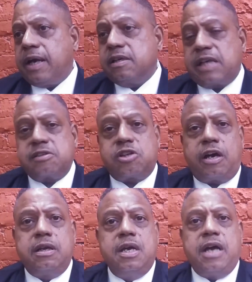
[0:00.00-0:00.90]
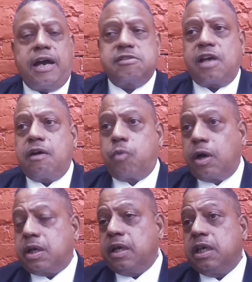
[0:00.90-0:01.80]
Because I started, I start
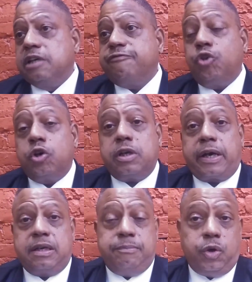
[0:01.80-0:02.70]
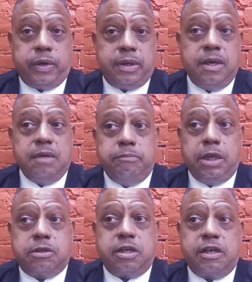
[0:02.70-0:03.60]
working, getting up four o'clock in the morning,
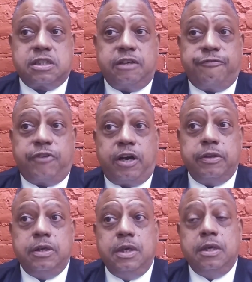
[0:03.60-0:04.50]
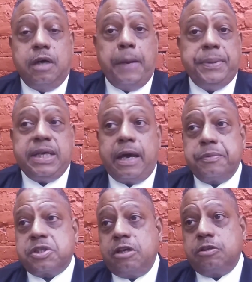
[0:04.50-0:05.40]
military stepfather, up and down
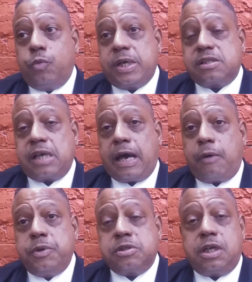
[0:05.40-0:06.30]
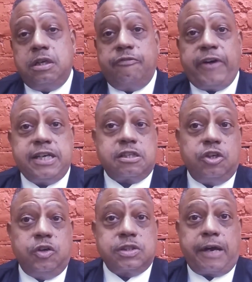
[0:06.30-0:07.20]
the stairs on the west side. I wasn't scared of the Vice
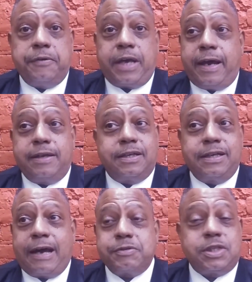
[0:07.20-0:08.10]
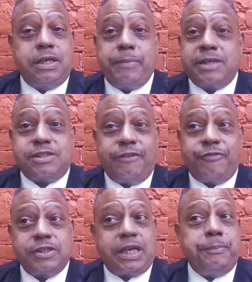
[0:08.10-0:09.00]
Lords. I, was, I had to get, I was scared of my
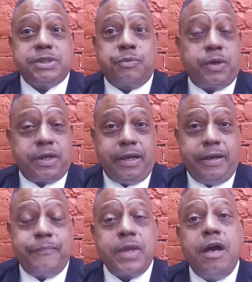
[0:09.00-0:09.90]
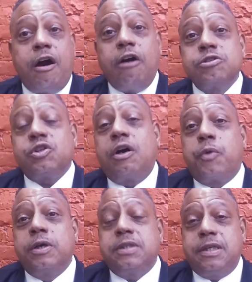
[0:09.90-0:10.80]
stepfather. So I put some work in. Also, I
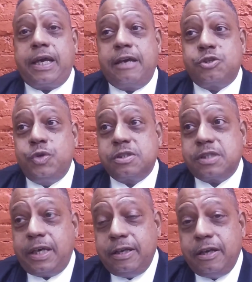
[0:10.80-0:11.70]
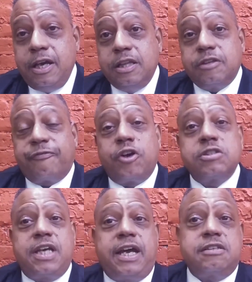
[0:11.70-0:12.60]
worked at Gas USA. The
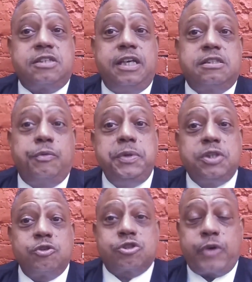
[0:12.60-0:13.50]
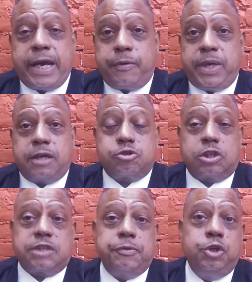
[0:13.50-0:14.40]
first gas station, we was on strike. We had
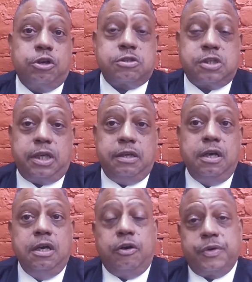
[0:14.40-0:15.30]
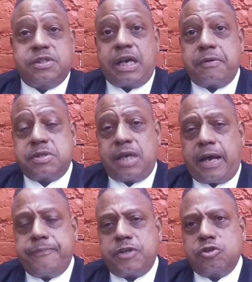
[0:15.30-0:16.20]
in New York City on the south
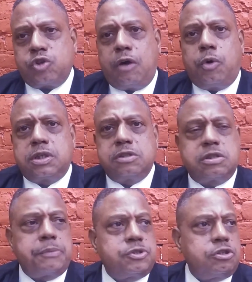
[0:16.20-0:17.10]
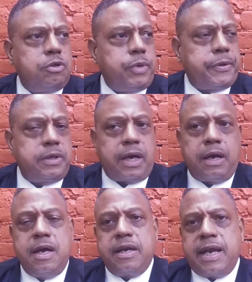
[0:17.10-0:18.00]
side. So I worked in sub-zero weather now.
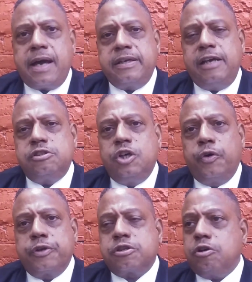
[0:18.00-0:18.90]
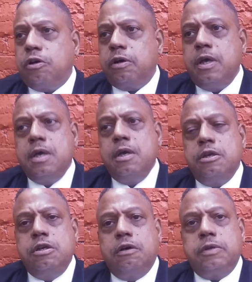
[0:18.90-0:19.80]
Nowadays, you go in a store,
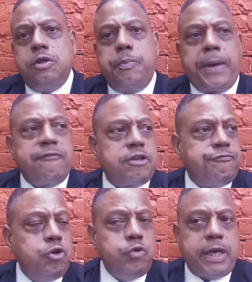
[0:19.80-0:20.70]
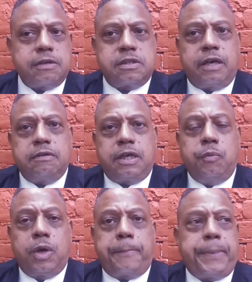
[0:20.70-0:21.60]
you know, you pay for the food. They, they, they
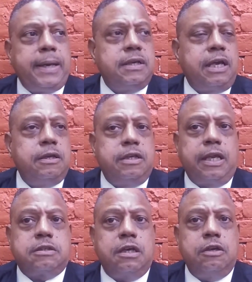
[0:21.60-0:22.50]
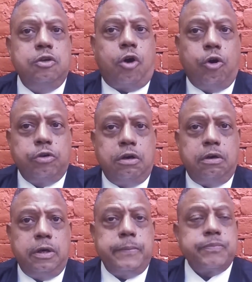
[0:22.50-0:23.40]
want to pay, they, they tell you to hold
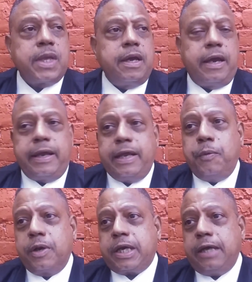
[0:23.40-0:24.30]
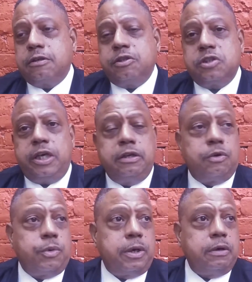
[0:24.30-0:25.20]
on and they want to cater to this inner
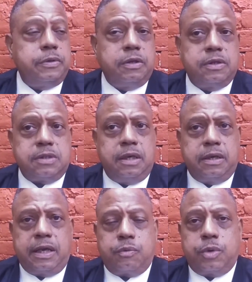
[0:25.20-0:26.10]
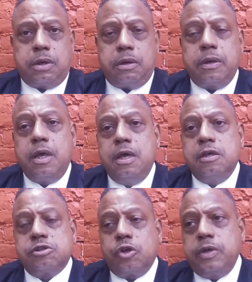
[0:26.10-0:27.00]
world, you know, this internet world.
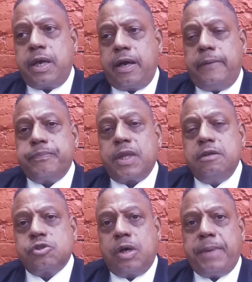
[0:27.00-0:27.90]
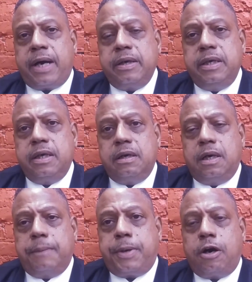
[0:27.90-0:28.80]
So yeah, so I'm out here,
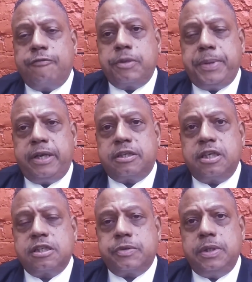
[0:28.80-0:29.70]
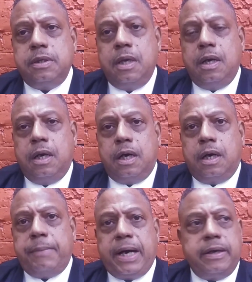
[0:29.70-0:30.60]
uh, Paul for the penitentiary.
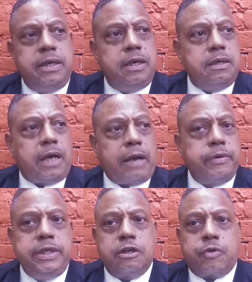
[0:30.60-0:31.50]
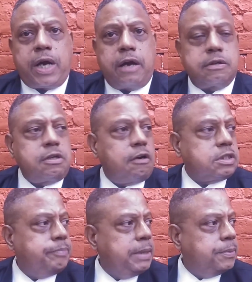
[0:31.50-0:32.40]
Uh, I'm out here. I don't need a crowd to
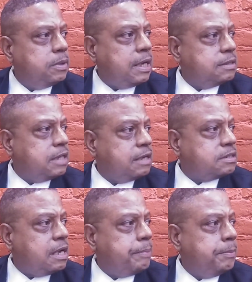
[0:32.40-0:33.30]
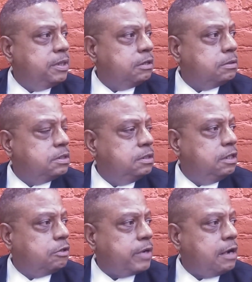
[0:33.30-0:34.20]
talk to people. A lot, a lot of times people need
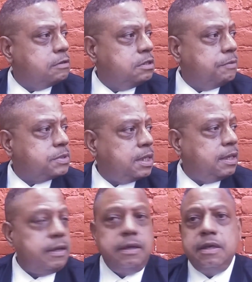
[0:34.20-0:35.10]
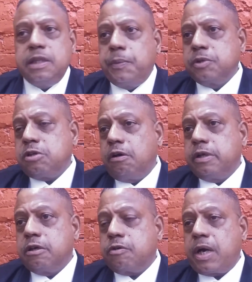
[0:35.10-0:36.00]
need crowds. You know what I'm saying? They want to
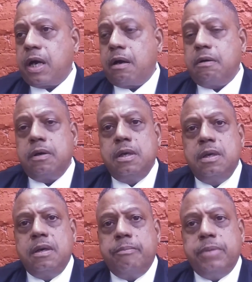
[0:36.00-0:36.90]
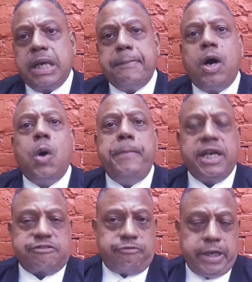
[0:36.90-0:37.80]
talk in a crowd. But I'm own
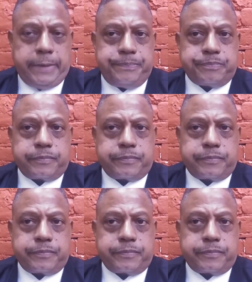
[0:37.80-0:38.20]
best friend.